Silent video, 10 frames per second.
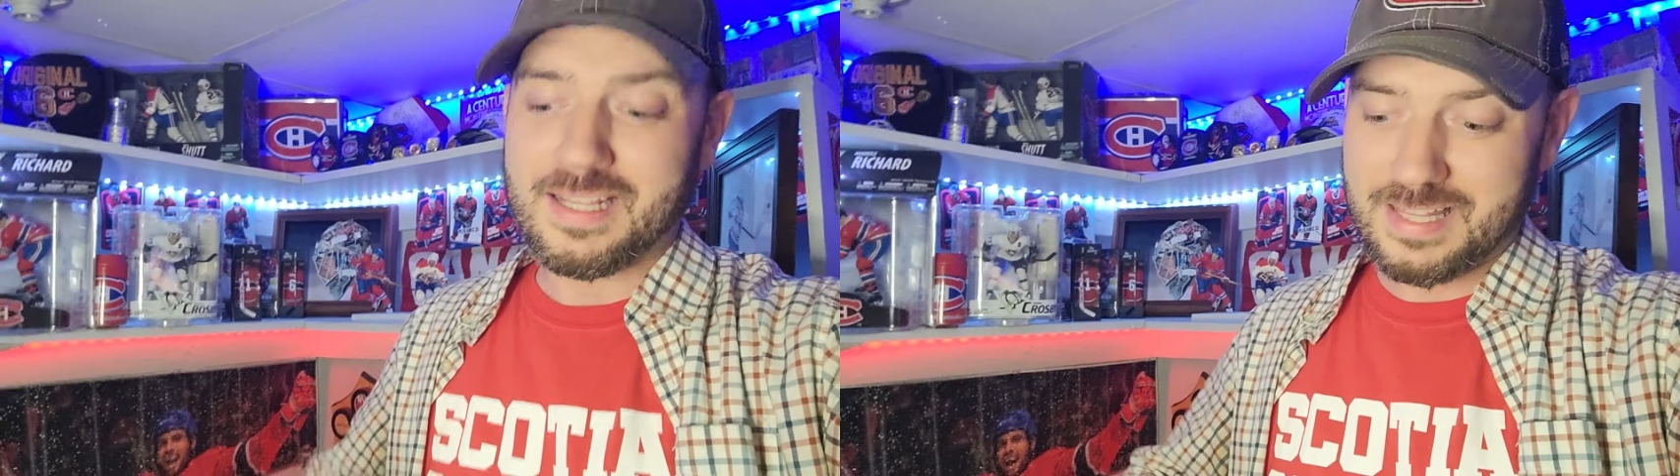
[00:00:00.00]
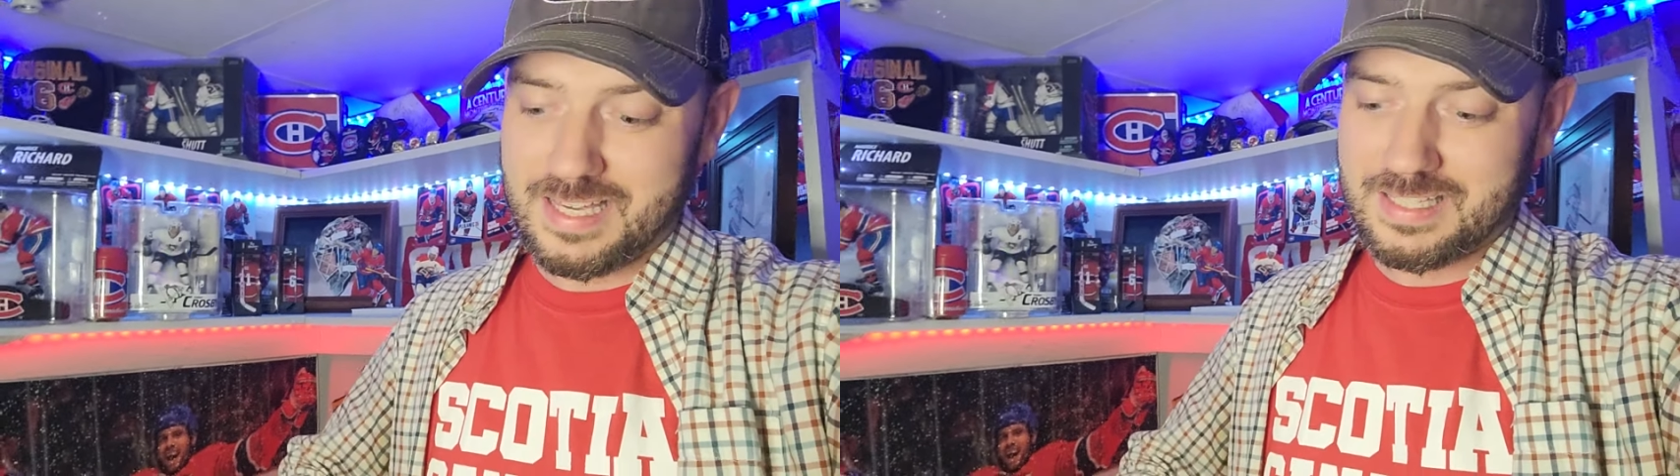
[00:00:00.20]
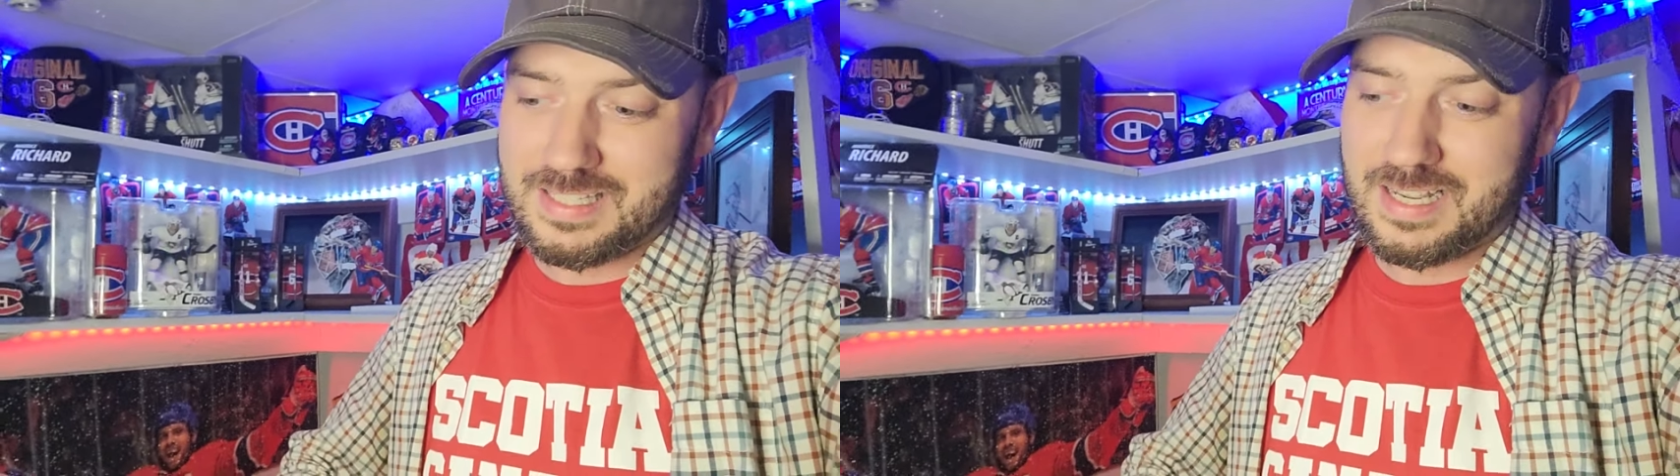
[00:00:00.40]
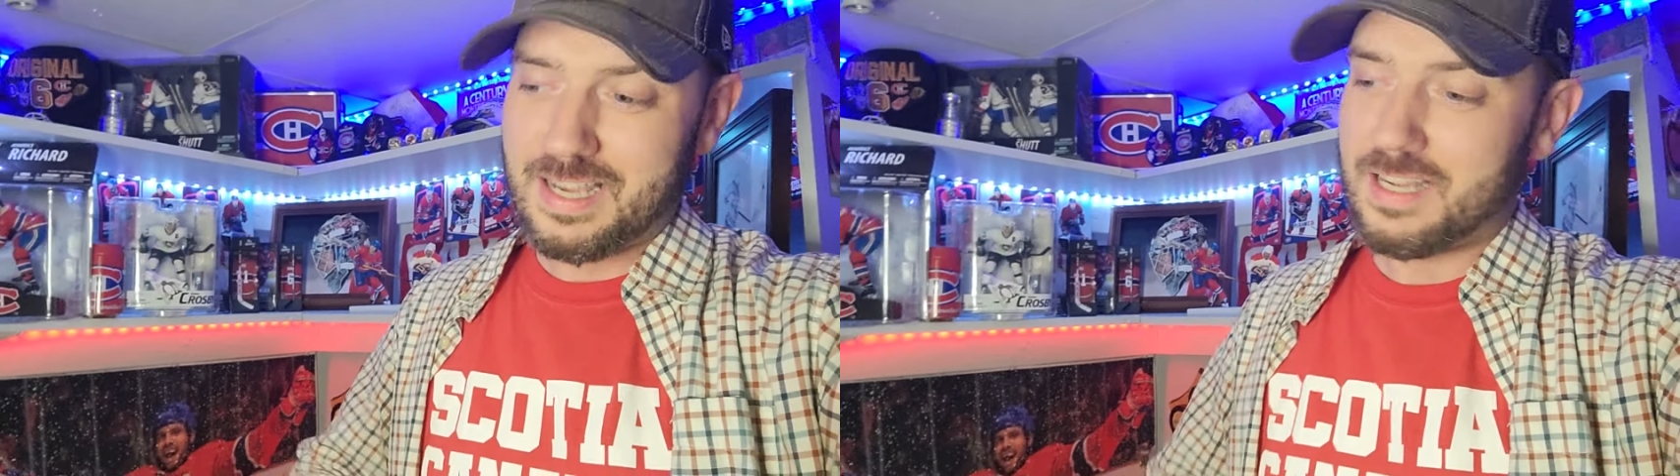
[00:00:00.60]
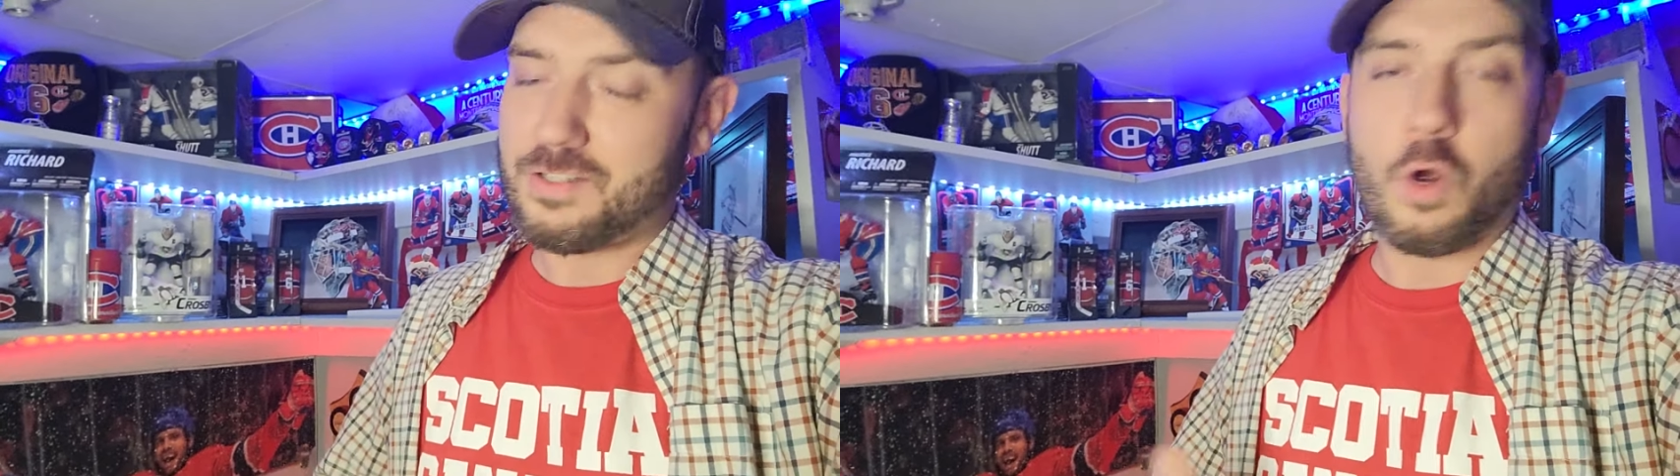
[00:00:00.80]
this,
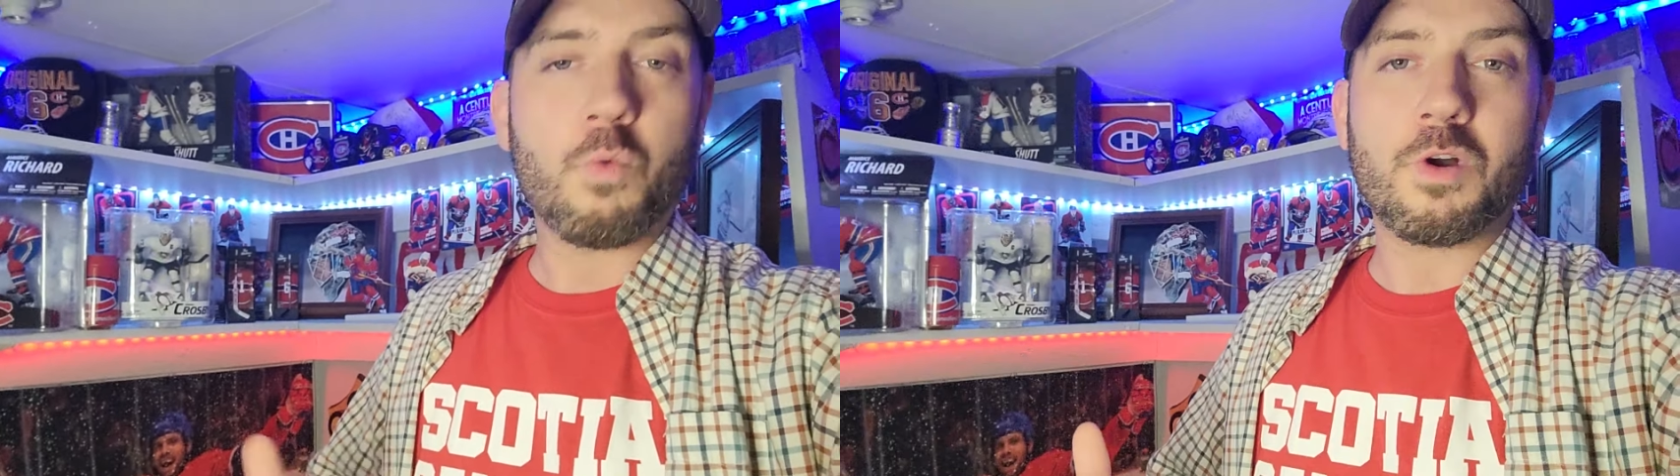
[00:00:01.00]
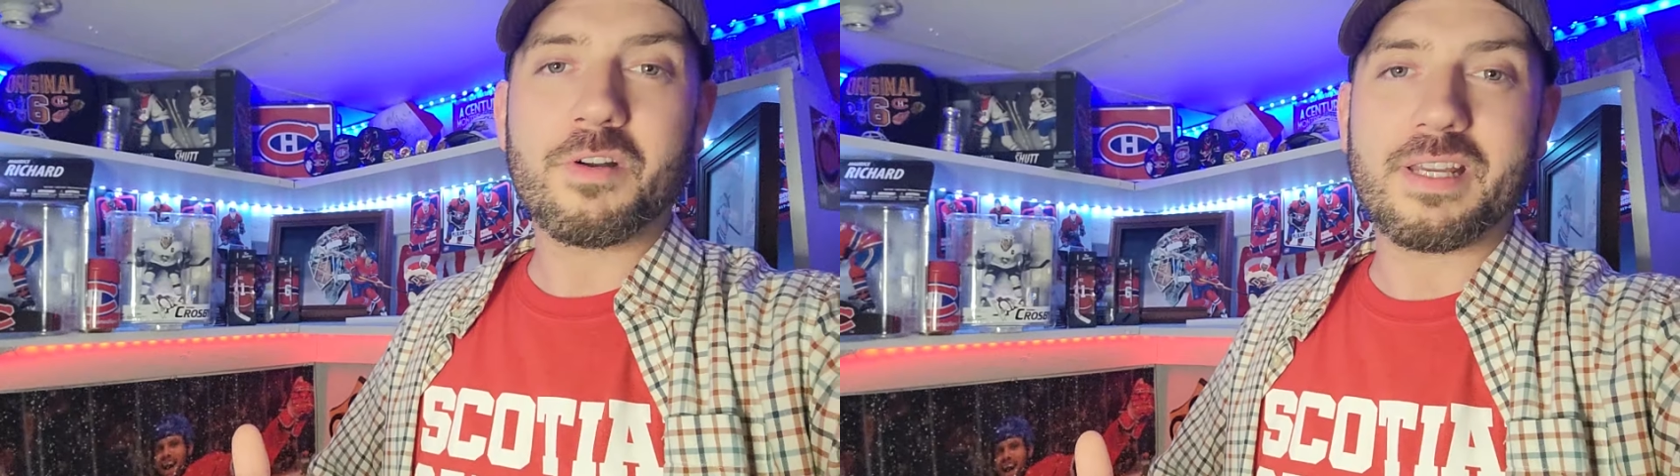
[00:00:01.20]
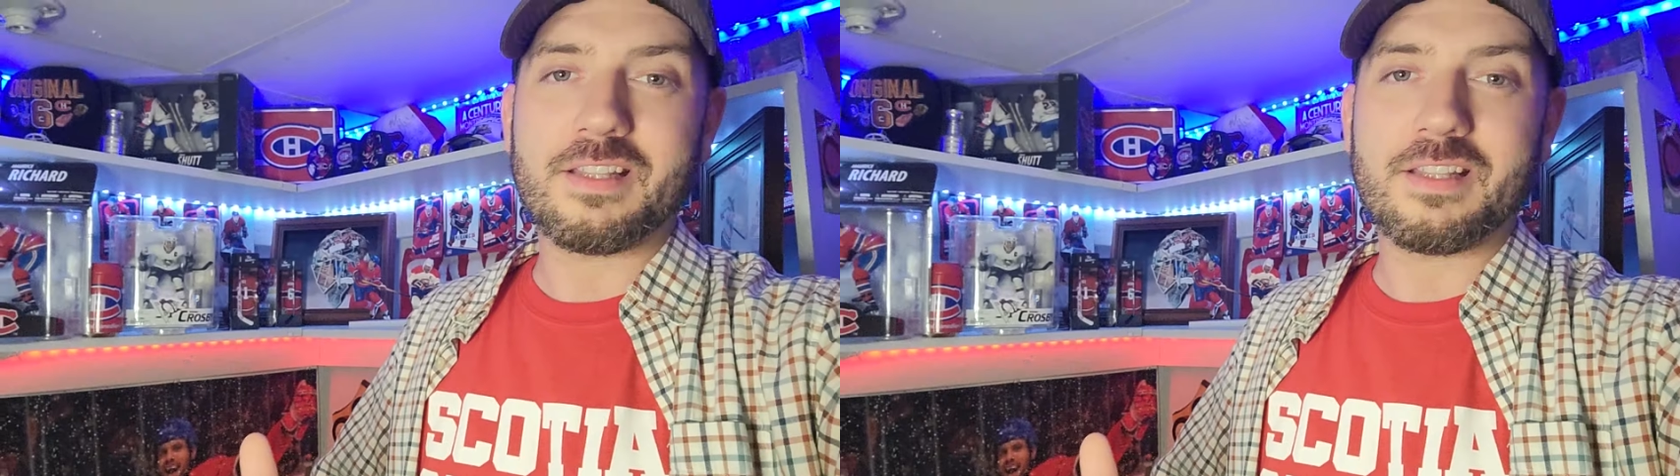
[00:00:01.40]
don't worry.